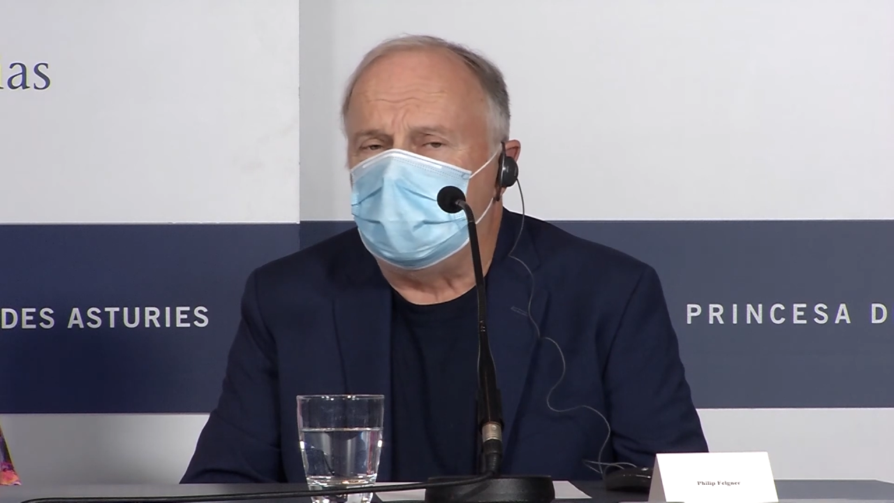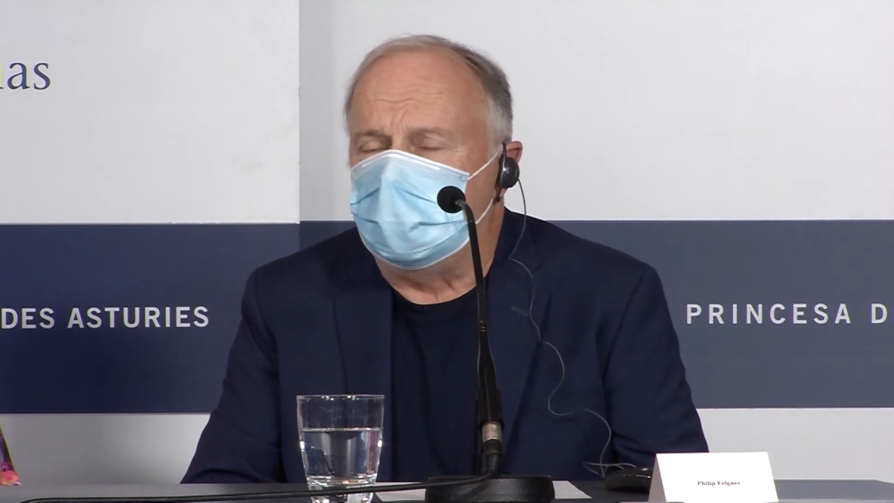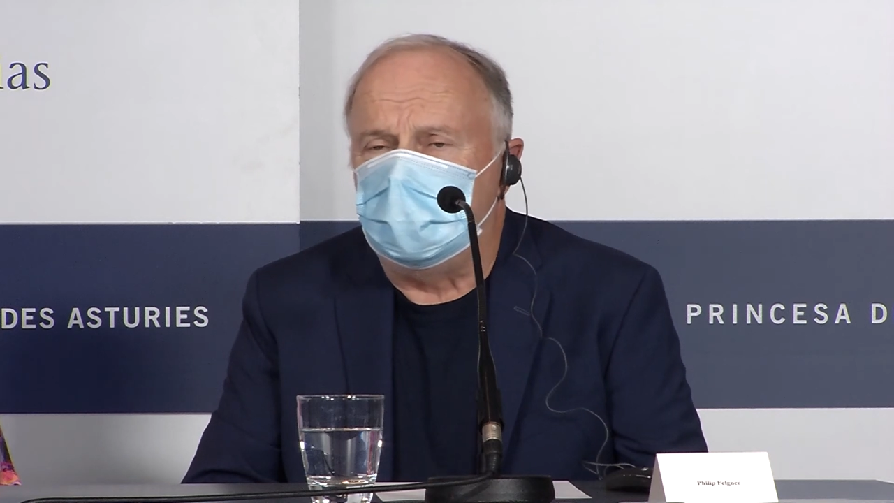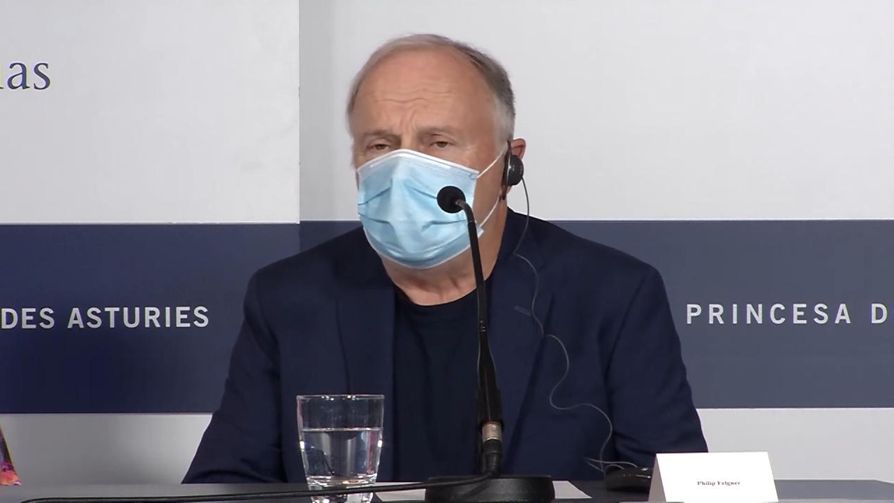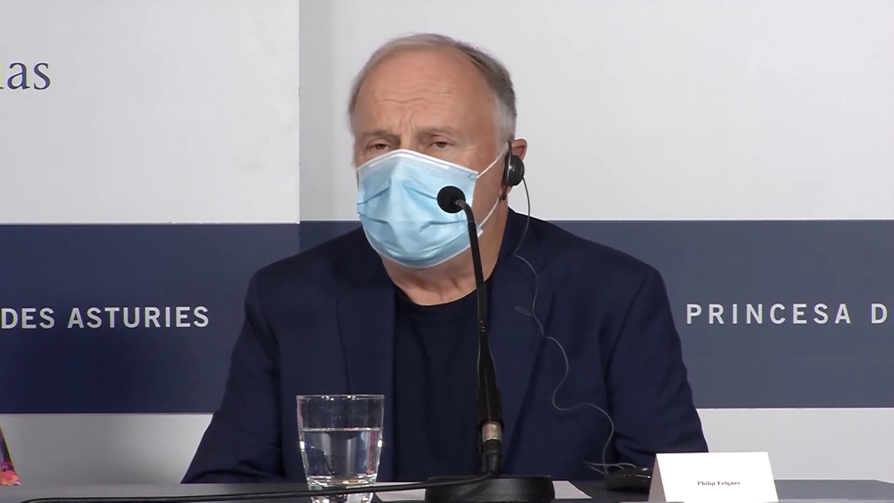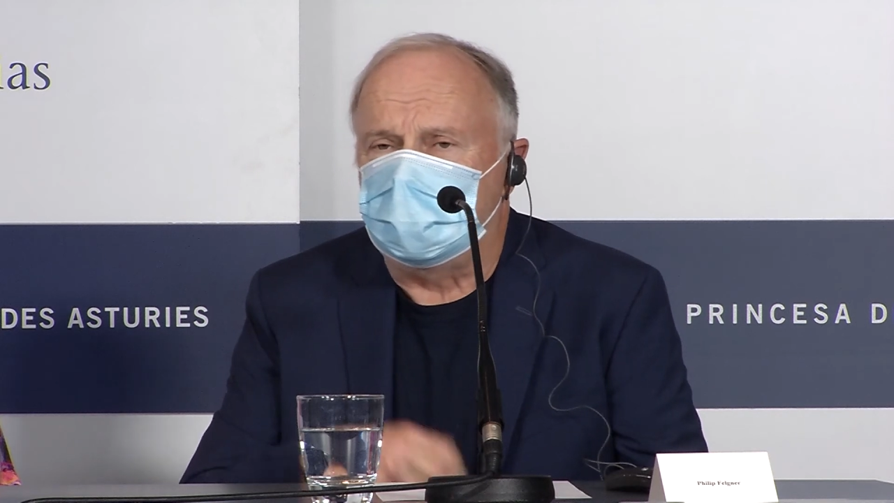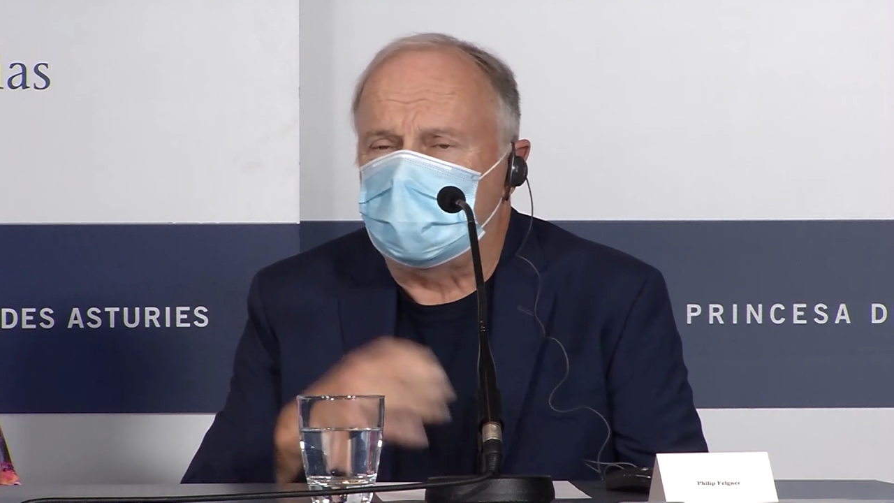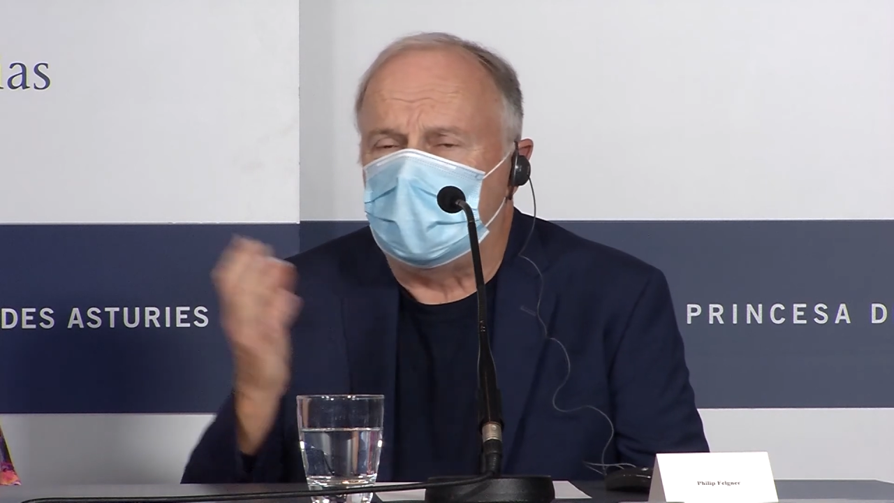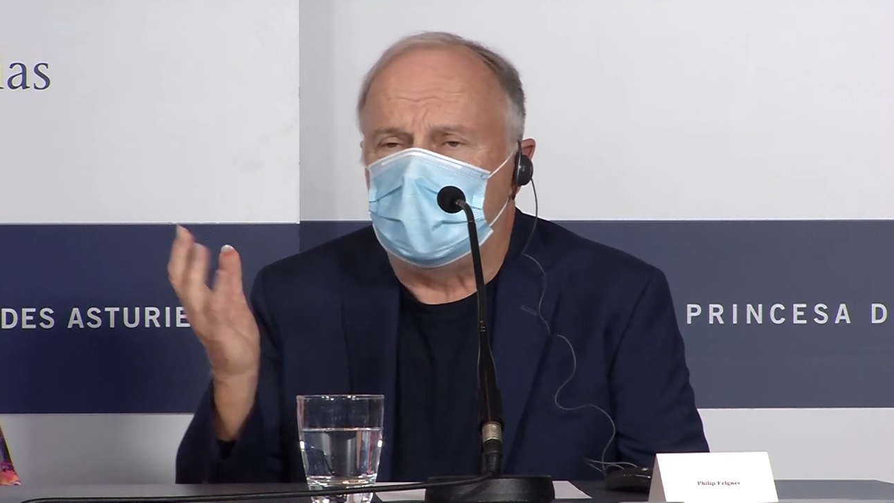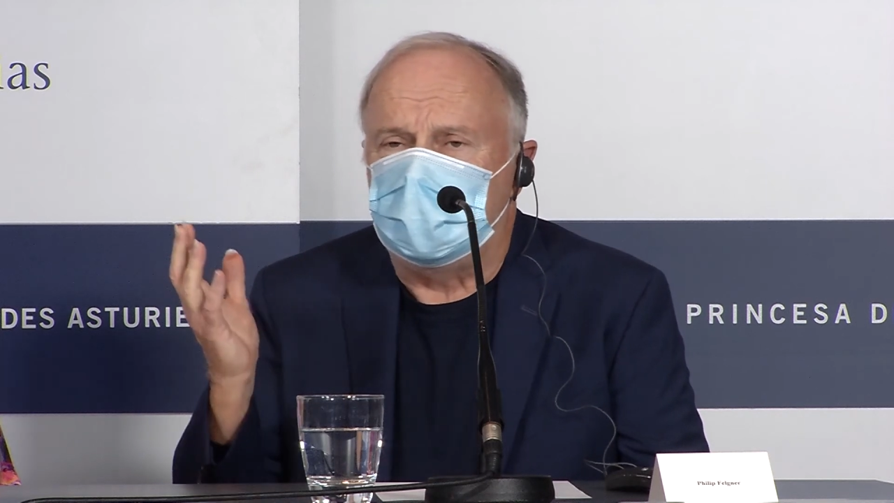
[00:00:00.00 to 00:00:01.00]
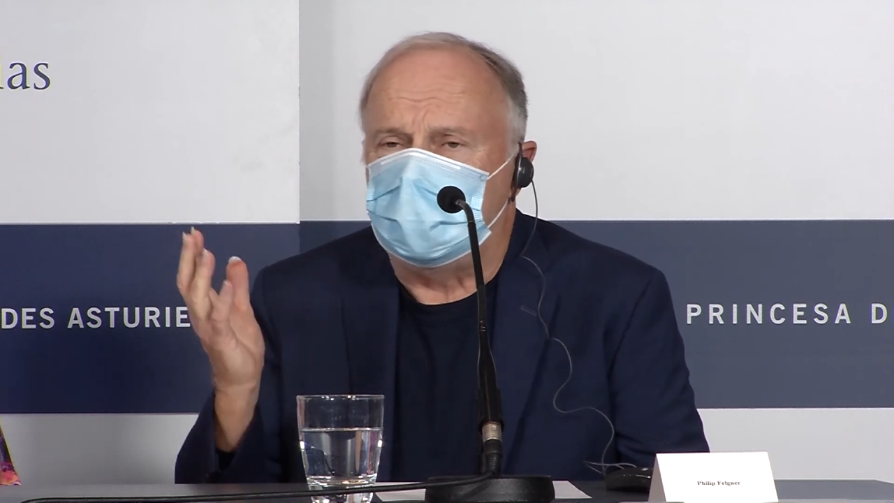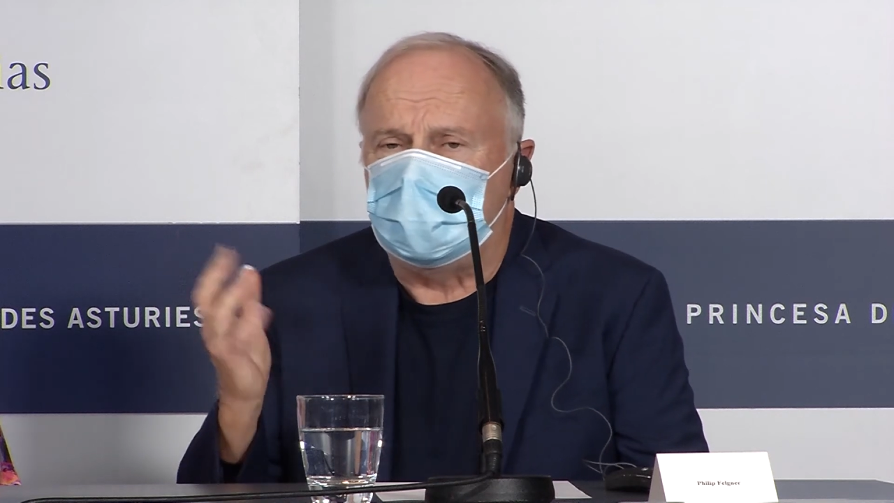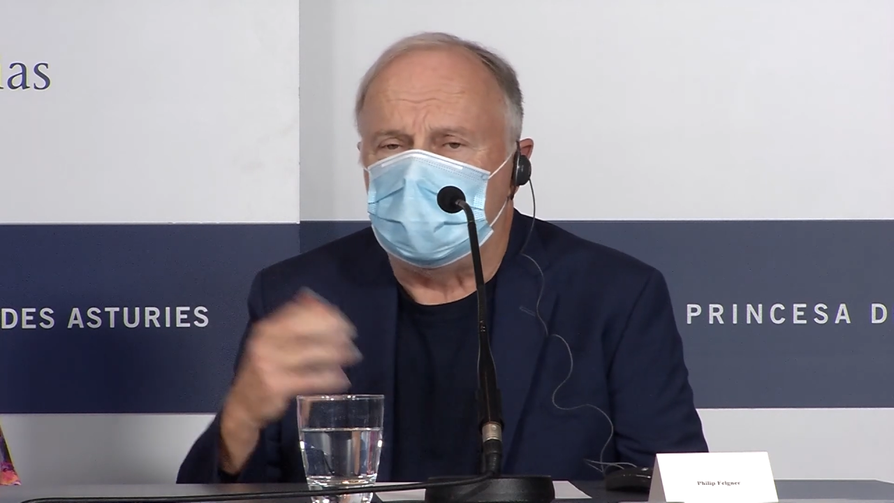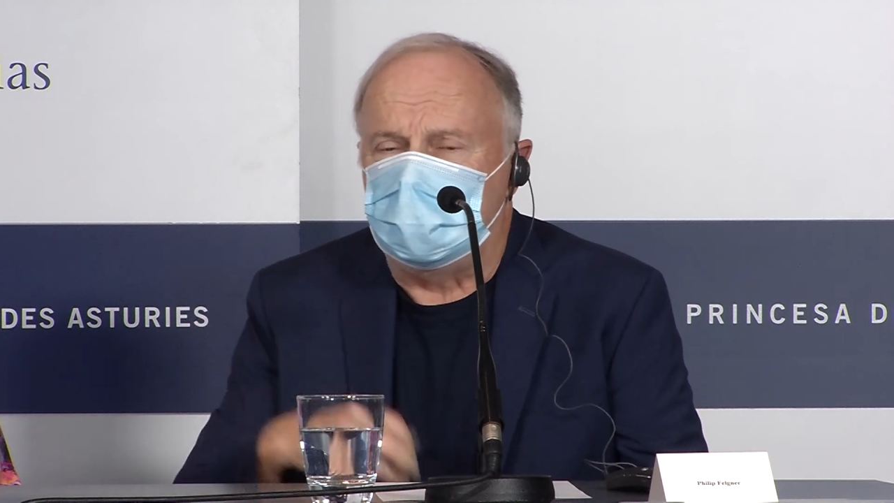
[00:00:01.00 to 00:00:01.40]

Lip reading: saw the